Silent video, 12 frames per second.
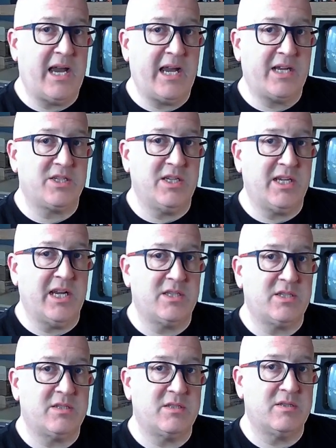actually
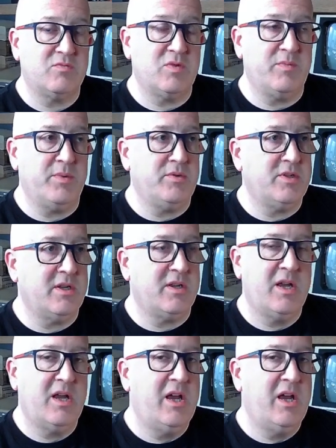gets rebooted.